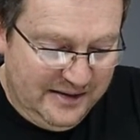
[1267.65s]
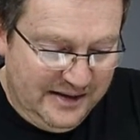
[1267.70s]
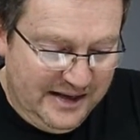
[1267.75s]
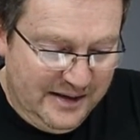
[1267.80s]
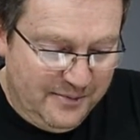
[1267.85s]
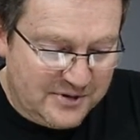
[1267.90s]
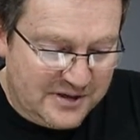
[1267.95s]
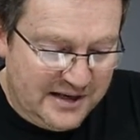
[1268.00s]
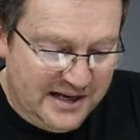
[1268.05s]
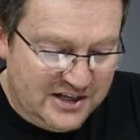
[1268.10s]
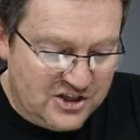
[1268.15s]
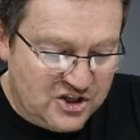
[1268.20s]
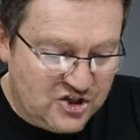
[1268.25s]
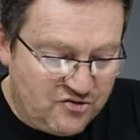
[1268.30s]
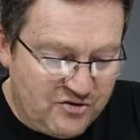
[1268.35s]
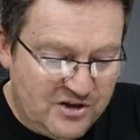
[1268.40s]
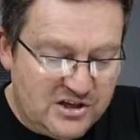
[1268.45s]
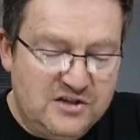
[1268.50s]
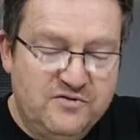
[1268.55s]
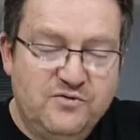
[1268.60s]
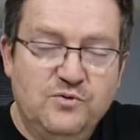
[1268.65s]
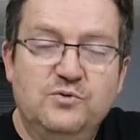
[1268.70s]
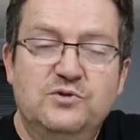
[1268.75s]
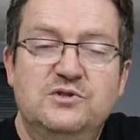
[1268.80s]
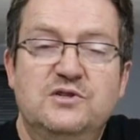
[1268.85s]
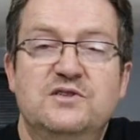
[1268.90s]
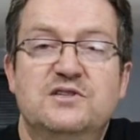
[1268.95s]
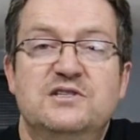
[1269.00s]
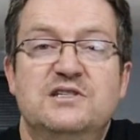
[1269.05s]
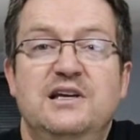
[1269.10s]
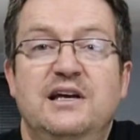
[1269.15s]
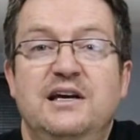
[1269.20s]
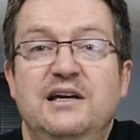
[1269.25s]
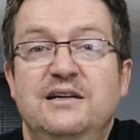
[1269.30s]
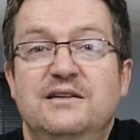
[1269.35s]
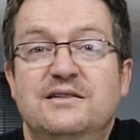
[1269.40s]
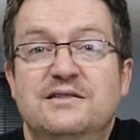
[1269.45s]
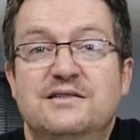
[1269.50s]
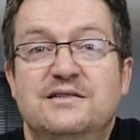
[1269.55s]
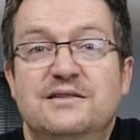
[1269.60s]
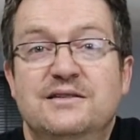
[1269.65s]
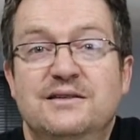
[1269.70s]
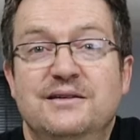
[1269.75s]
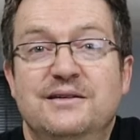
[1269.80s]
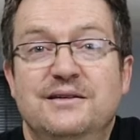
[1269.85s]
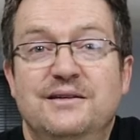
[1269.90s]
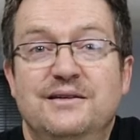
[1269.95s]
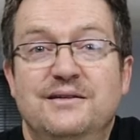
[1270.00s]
it was less stressful to the snakes